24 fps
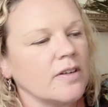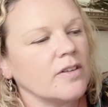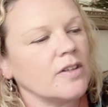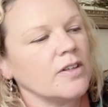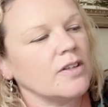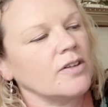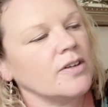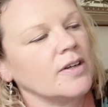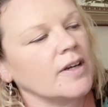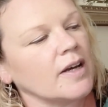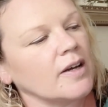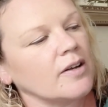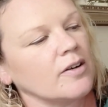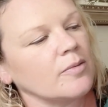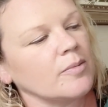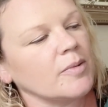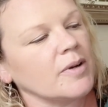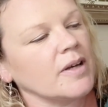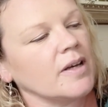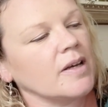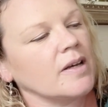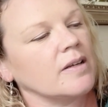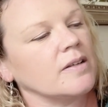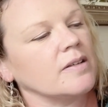than you can on my
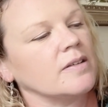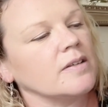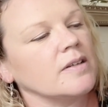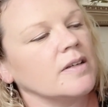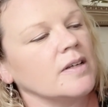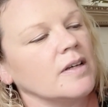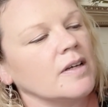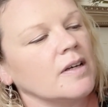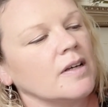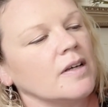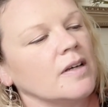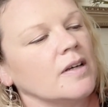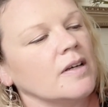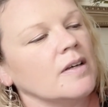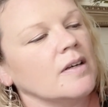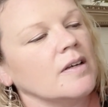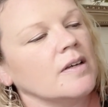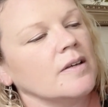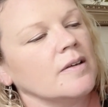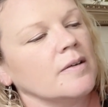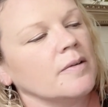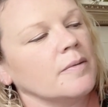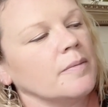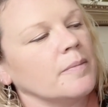hand.
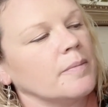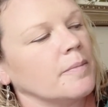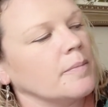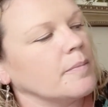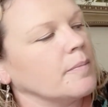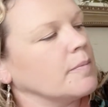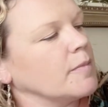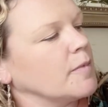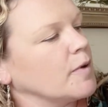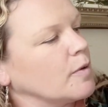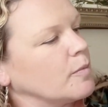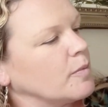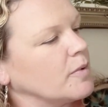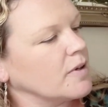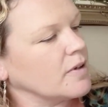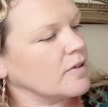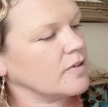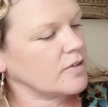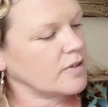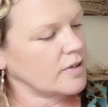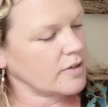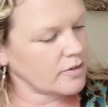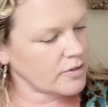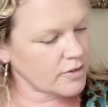Maybe
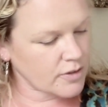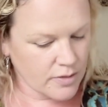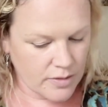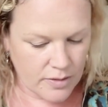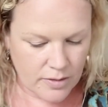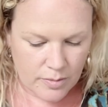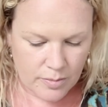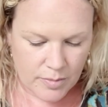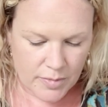actually I'll do it on